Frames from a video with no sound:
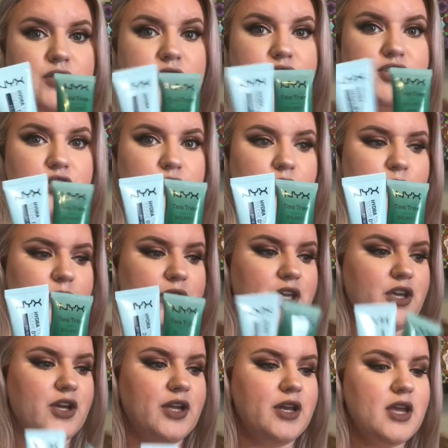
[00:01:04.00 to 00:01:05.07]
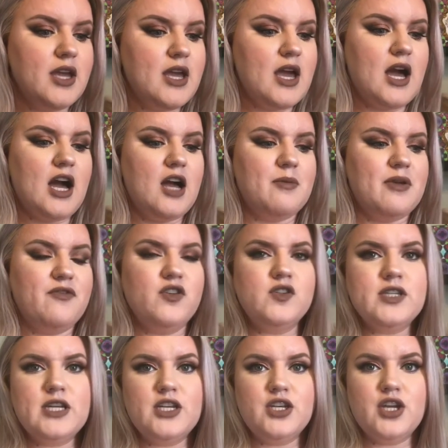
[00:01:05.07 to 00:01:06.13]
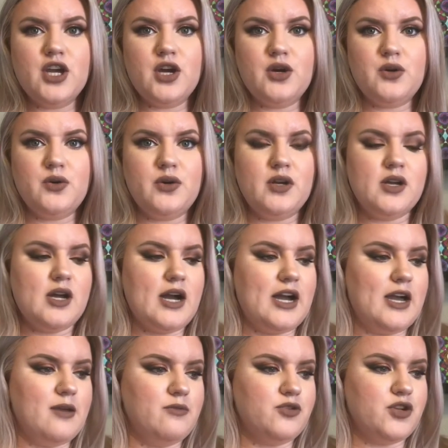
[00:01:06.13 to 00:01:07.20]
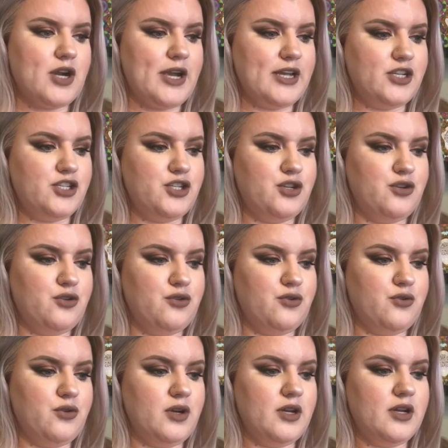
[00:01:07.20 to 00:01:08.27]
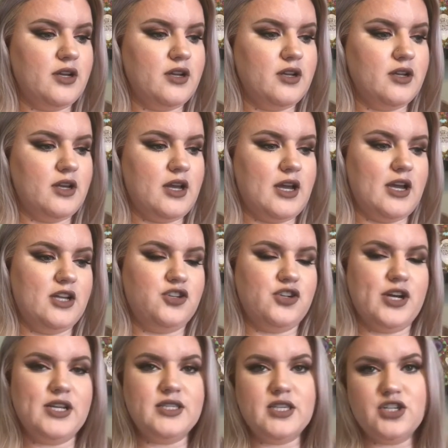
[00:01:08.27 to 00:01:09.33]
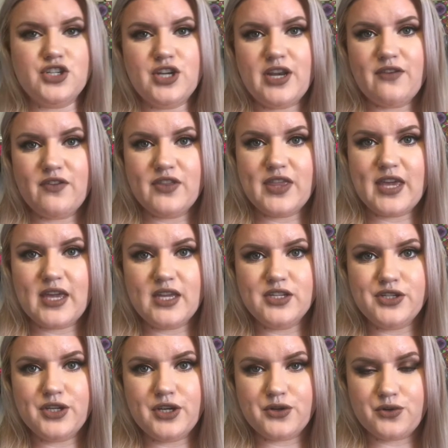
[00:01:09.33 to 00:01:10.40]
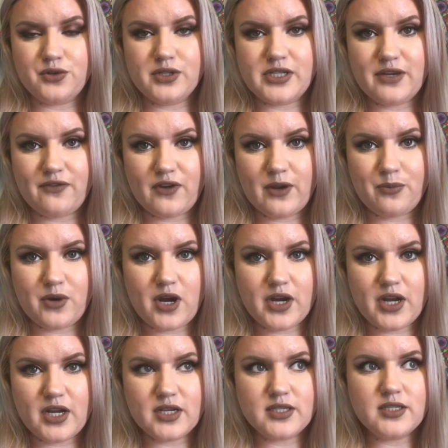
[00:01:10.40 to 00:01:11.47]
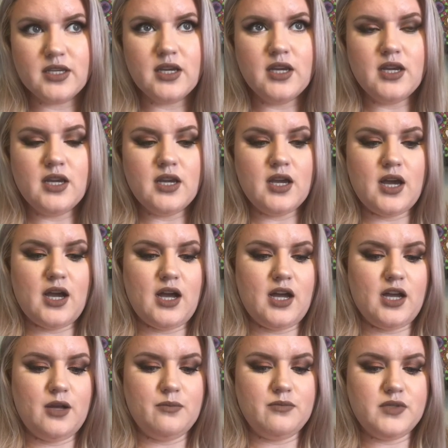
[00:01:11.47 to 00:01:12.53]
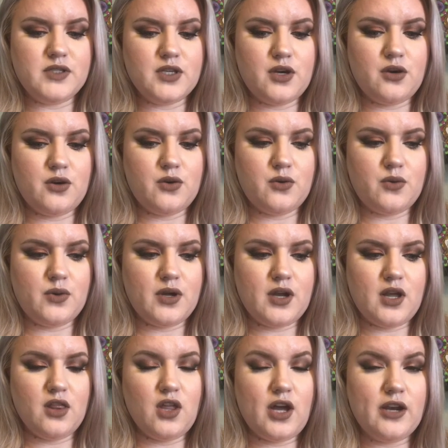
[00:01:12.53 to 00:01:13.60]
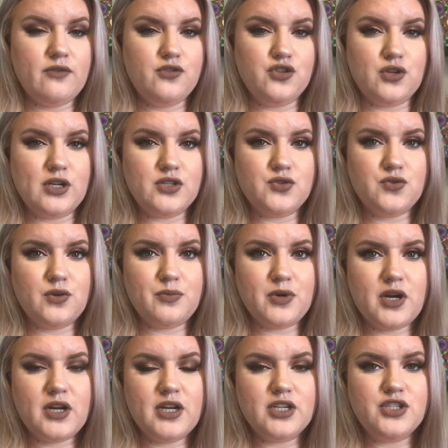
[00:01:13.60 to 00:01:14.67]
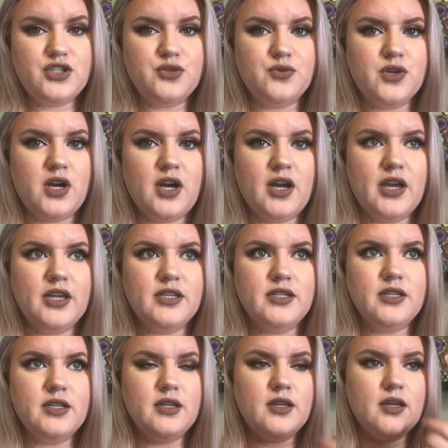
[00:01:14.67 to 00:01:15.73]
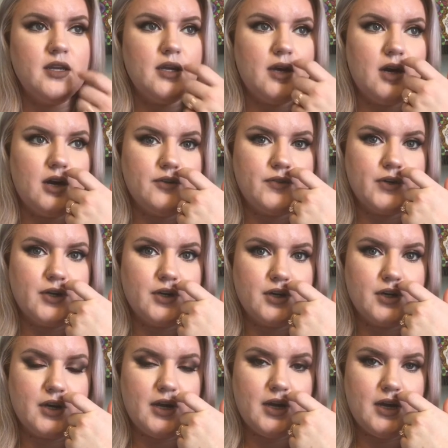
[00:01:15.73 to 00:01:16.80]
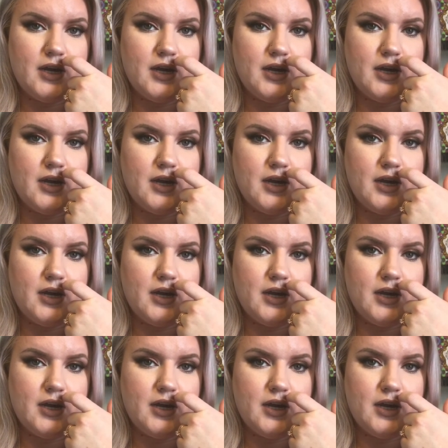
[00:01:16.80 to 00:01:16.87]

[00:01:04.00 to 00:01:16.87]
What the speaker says: these two are really good. If you didn't know, I'm trying to transition everything into cruelty-free products. So a lot of drugstore products do not offer,